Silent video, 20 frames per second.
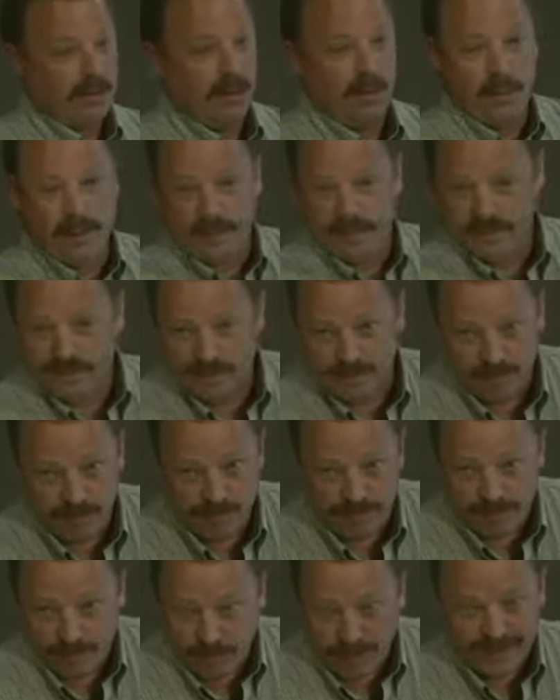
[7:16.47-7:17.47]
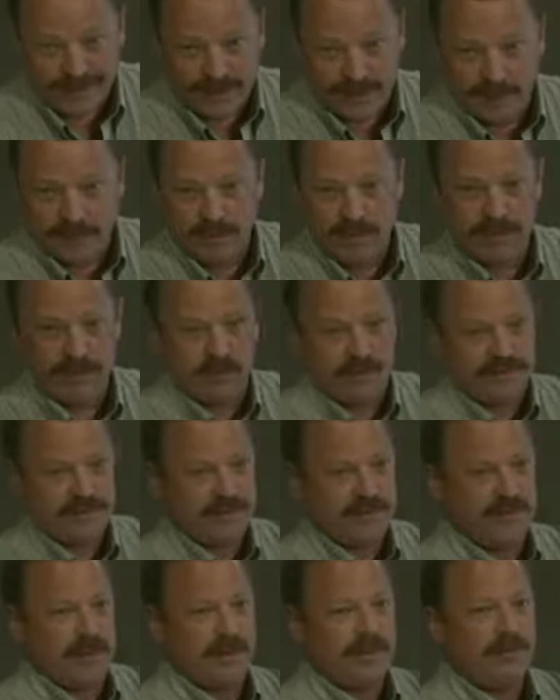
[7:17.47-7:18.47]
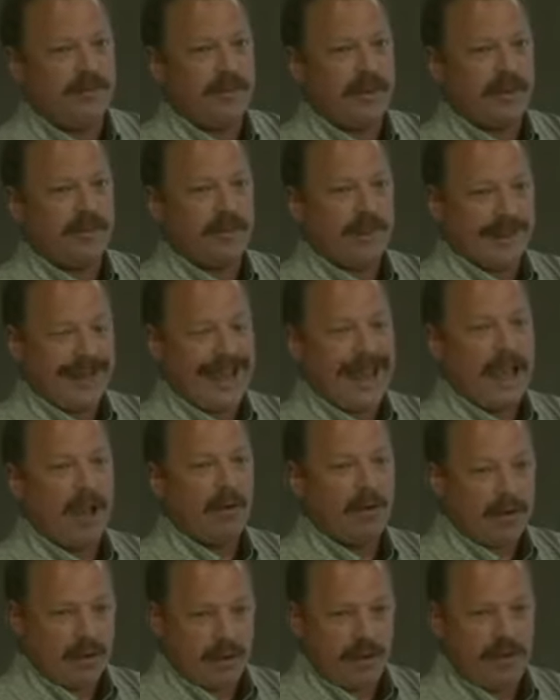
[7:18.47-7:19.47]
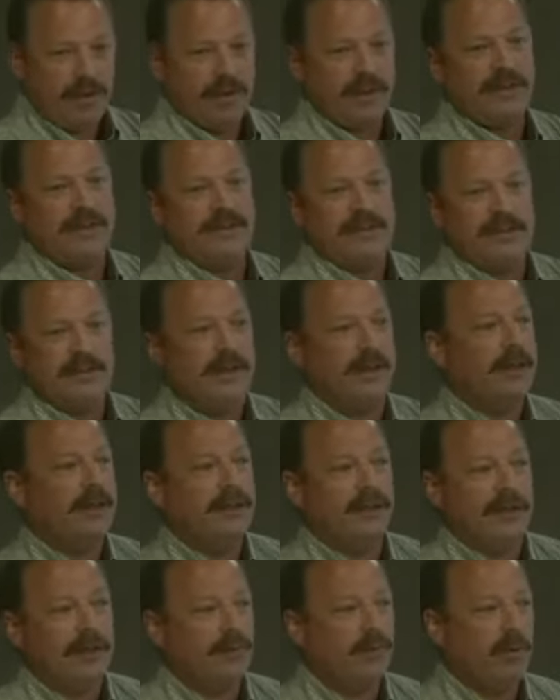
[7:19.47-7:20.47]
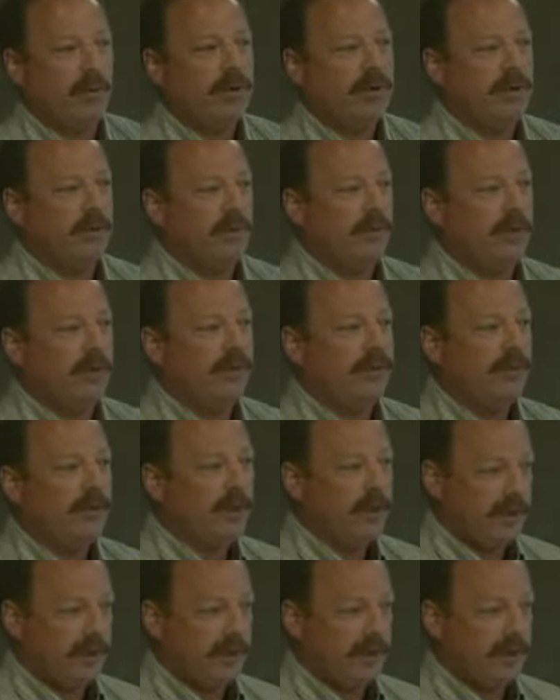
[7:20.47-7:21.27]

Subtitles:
when was it printed. This is the other big thing. How current is the data that I'm working with?